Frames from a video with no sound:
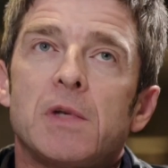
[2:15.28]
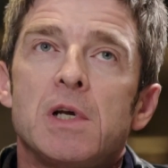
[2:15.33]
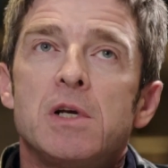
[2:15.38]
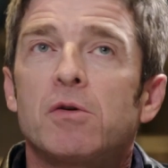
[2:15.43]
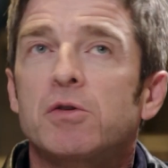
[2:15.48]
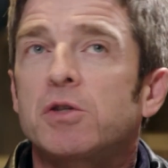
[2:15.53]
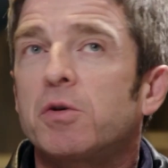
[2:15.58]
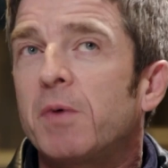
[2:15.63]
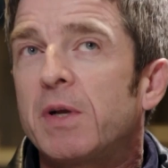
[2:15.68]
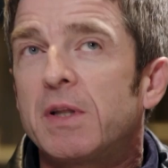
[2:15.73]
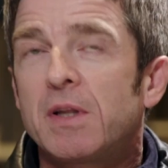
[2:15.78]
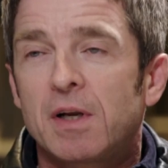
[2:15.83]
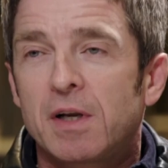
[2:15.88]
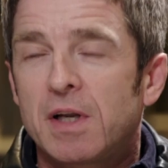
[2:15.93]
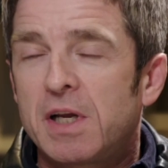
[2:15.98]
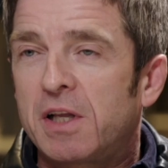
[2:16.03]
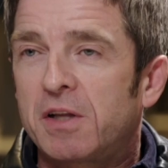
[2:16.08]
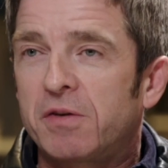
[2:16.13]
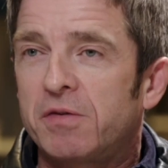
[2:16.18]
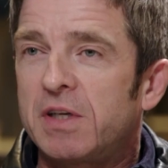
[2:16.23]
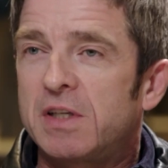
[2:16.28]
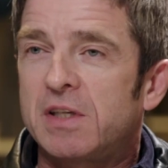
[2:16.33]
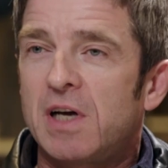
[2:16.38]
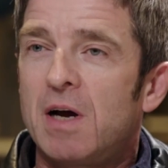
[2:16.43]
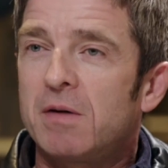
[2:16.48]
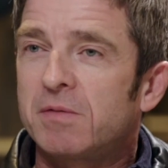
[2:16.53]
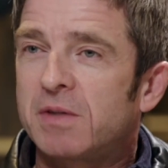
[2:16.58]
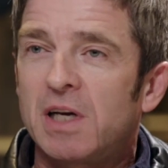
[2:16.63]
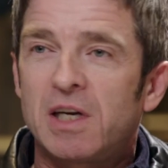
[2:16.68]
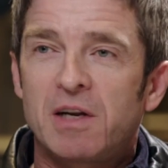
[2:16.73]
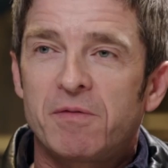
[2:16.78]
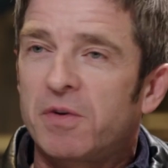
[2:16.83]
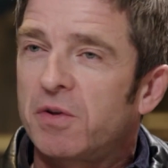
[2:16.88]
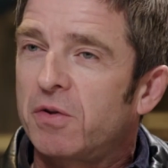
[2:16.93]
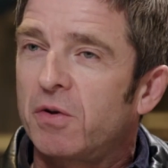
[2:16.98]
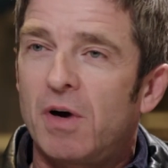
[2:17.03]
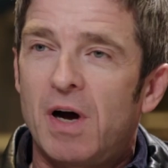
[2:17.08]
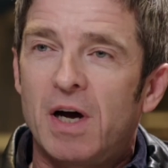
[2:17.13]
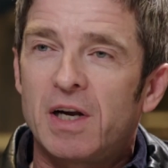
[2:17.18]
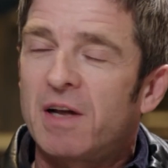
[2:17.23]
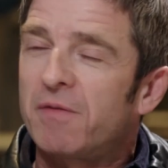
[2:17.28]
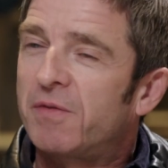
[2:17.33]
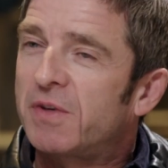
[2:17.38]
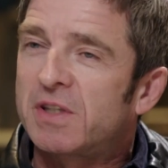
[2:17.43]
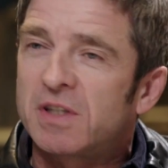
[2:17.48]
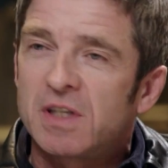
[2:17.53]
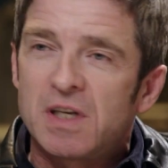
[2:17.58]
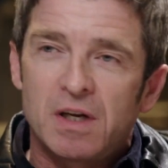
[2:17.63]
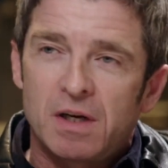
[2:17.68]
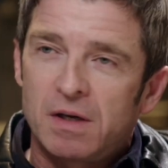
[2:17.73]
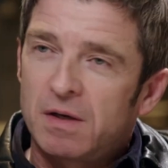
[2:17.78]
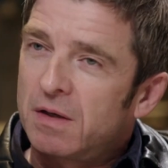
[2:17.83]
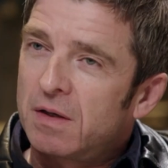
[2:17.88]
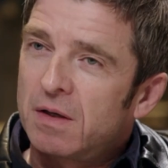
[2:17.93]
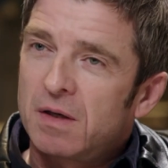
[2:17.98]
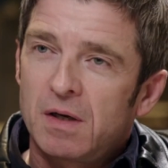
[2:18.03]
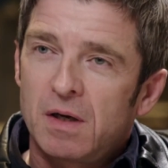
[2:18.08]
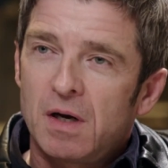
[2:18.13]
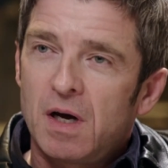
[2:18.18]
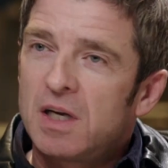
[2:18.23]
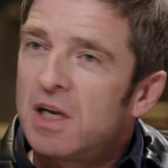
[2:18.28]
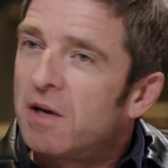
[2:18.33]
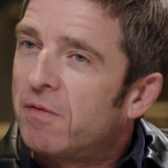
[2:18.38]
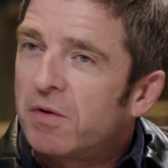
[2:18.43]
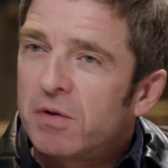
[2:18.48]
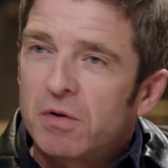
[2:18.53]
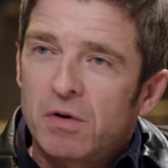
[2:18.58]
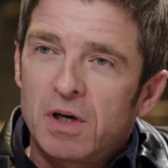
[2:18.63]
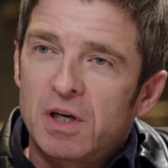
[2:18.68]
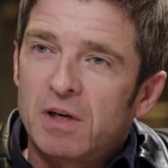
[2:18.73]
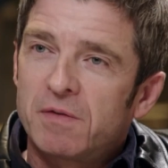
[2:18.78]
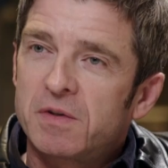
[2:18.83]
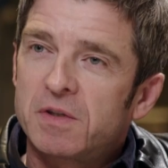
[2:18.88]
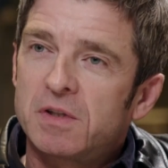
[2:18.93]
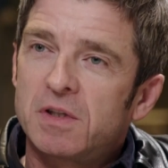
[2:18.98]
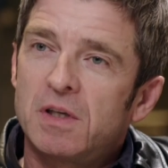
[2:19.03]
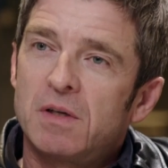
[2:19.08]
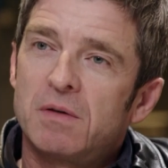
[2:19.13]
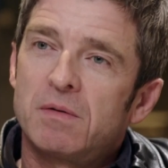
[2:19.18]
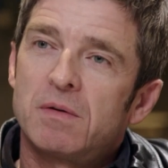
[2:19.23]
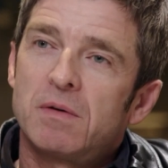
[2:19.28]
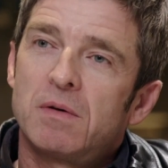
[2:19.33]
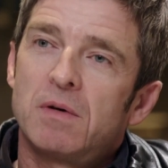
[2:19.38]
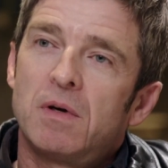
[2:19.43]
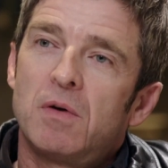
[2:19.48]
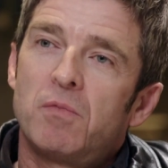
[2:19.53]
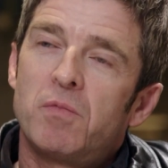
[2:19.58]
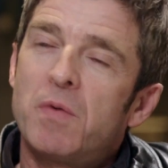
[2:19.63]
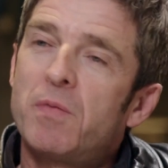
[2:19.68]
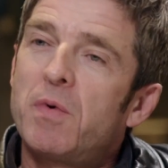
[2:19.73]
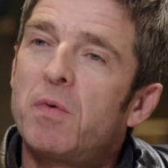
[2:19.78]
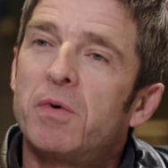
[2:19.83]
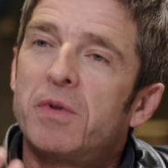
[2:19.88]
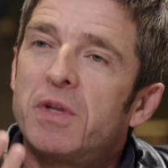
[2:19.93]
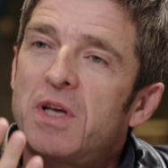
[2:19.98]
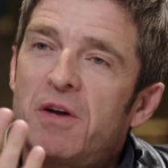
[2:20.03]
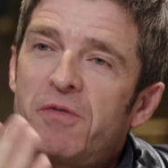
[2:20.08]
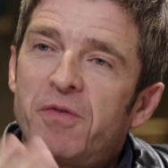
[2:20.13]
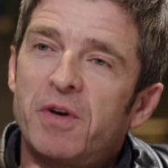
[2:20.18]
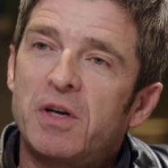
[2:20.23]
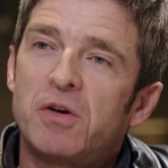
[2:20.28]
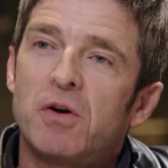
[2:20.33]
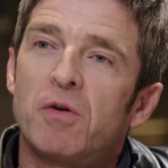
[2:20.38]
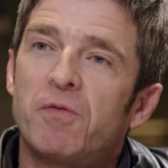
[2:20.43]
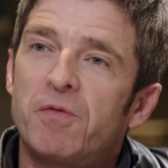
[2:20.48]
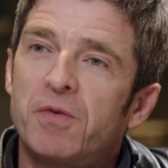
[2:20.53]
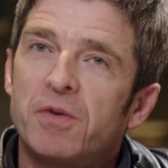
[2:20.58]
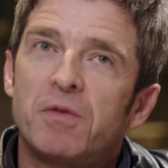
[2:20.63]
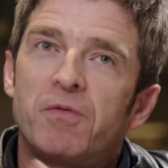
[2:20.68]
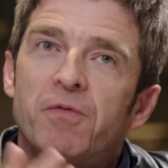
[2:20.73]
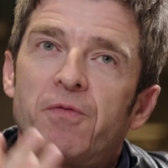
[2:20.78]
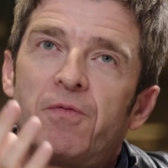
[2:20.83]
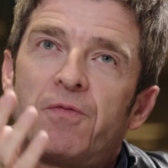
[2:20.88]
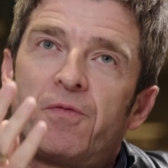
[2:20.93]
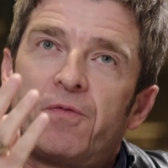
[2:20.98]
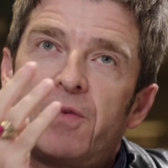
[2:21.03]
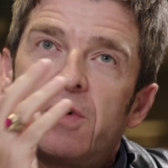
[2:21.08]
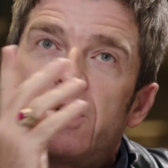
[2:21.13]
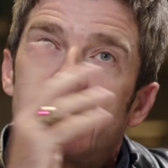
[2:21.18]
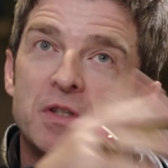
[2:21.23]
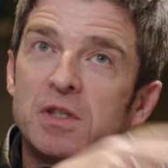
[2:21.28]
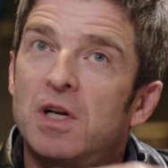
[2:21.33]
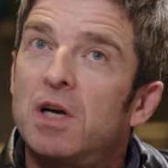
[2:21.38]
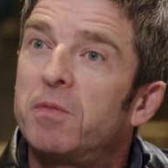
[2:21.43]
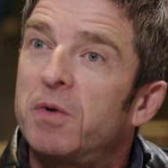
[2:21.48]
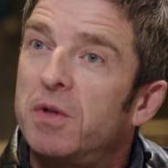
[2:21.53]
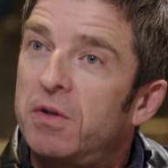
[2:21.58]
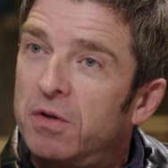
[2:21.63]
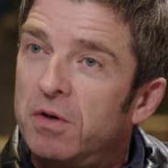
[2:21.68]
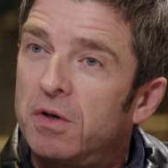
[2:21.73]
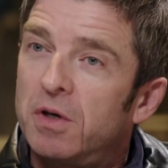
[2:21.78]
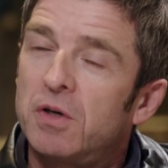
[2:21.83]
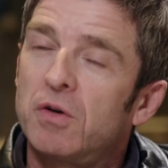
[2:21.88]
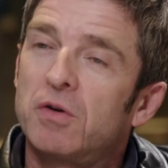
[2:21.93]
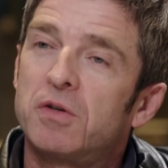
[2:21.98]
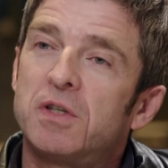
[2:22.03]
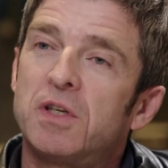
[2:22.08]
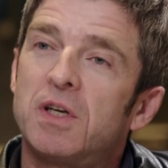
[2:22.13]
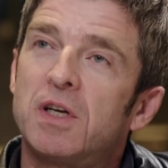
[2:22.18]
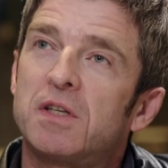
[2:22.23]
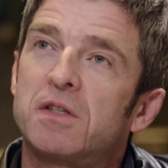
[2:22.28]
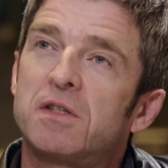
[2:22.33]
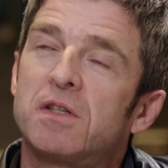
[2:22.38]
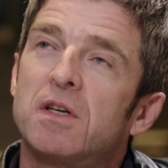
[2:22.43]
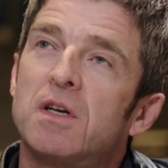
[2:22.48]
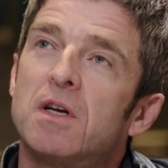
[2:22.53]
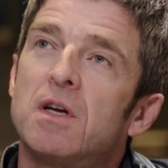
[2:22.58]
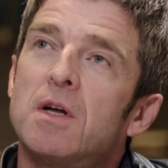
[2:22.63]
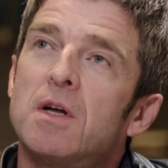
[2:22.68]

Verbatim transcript: you know, to win the league three times, I never thought I'd ever see it. I never thought I'd ever see it. When we won the FA Cup for the first time in 30 odd years,